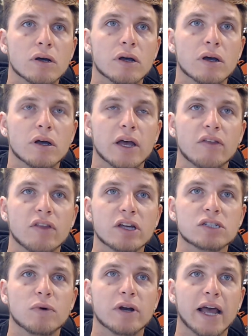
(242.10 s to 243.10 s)
And this
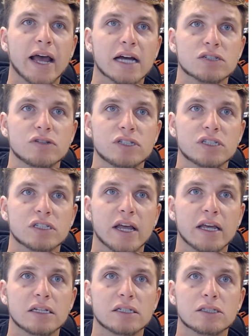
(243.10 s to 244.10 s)
one actually
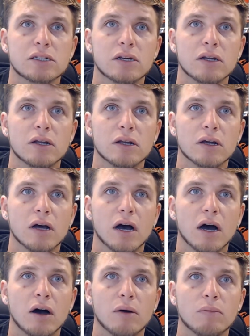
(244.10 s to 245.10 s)
states,
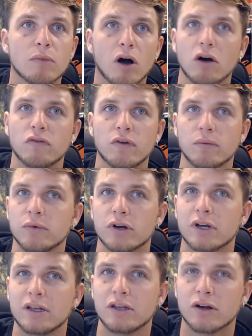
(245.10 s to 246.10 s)
all of them,
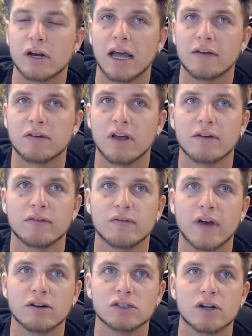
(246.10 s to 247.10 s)
you're going to have a
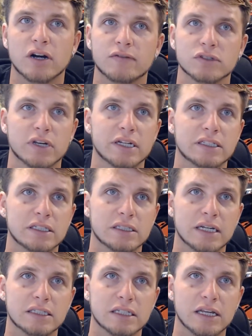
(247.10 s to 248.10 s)
valid driver's license.
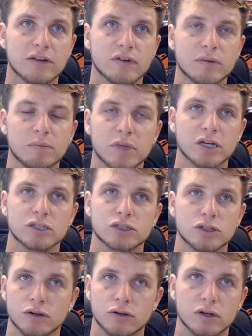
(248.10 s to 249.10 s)
That's a given because
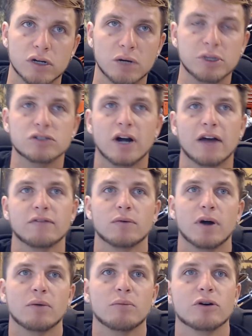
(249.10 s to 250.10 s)
you're going to be driving
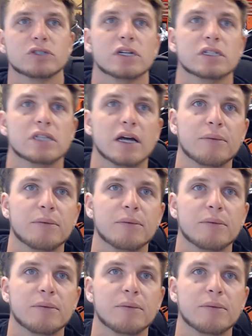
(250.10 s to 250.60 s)
around most of the time.